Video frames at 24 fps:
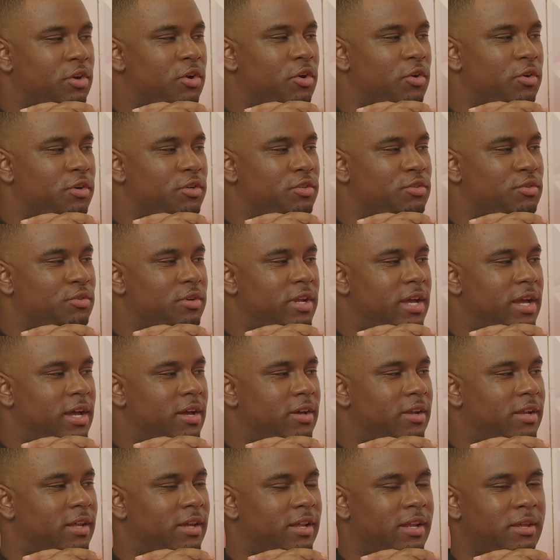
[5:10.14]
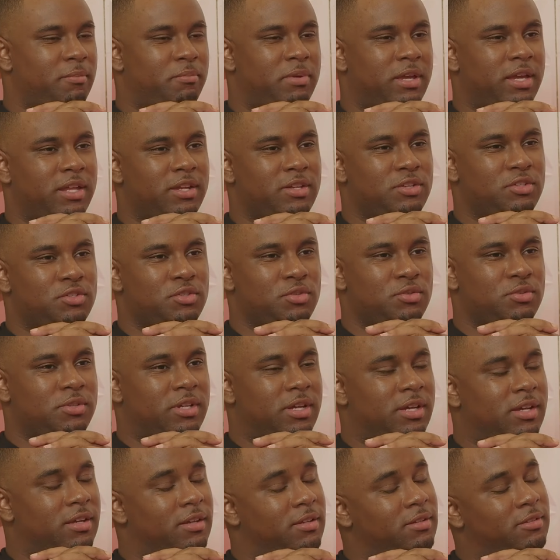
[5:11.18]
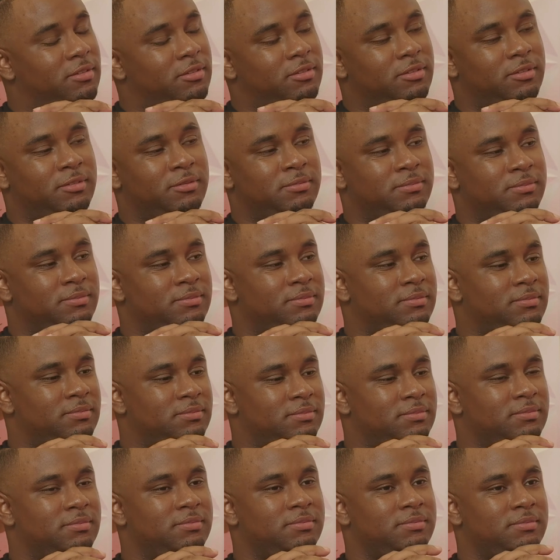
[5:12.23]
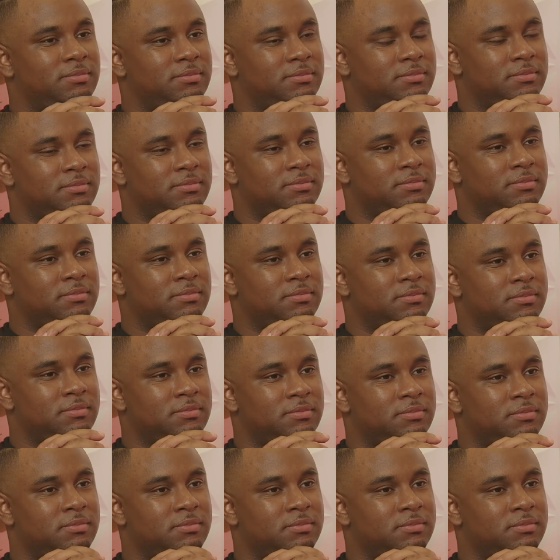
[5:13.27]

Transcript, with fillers: to go into now? Like, picking and choose, like. Bro, you have men, over